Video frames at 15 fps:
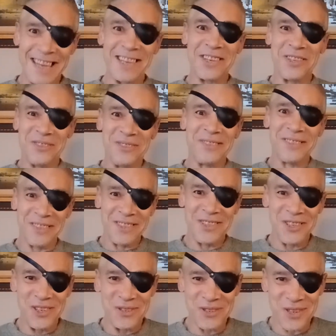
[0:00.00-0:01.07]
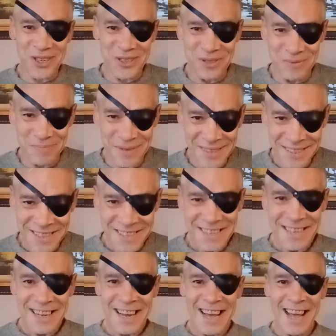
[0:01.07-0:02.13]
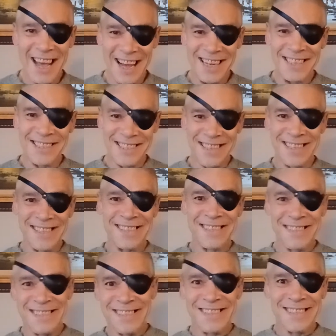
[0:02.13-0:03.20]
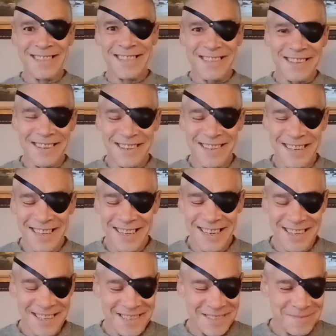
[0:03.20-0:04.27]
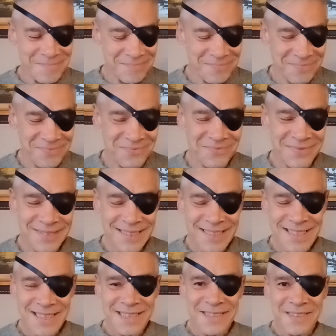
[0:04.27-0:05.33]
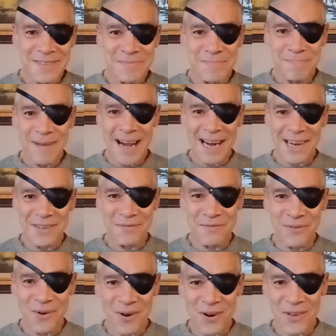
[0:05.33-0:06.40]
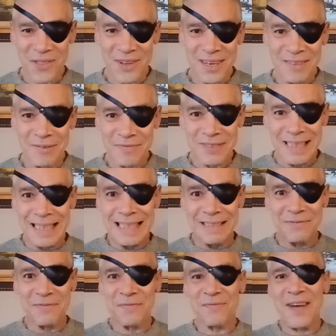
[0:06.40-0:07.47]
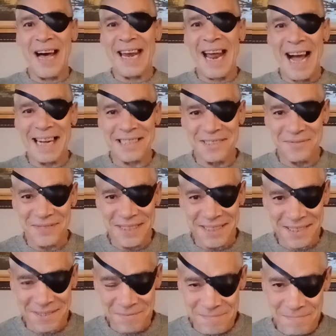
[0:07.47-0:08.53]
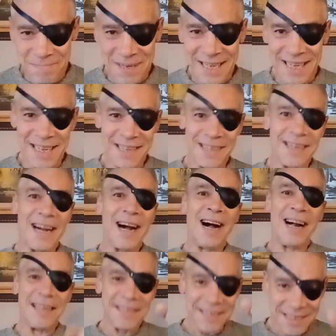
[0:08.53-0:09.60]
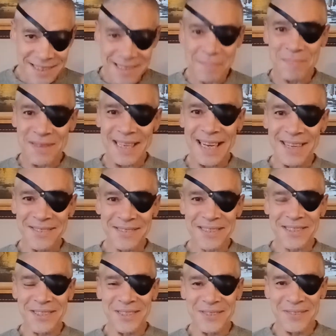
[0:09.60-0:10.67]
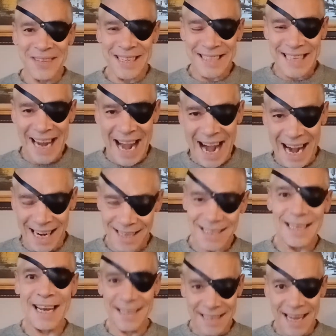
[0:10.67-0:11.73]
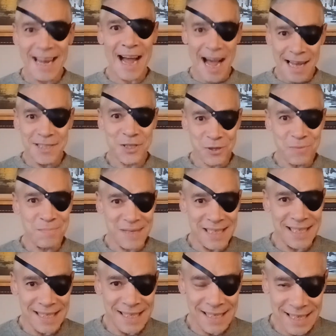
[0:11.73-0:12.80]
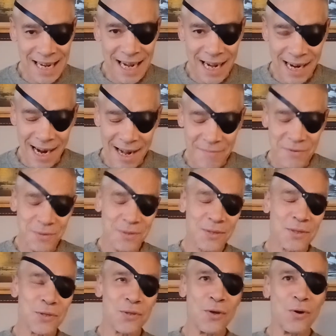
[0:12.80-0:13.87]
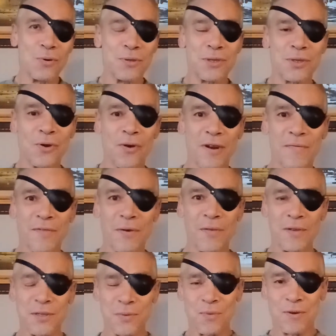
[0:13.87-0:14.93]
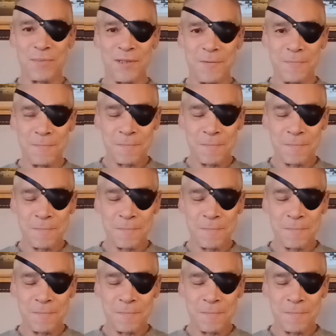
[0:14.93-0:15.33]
thank you YouTube and the um, the back and forth of fat activists being something else to attack. And they, I do mean attack. I feel so sorry for this woman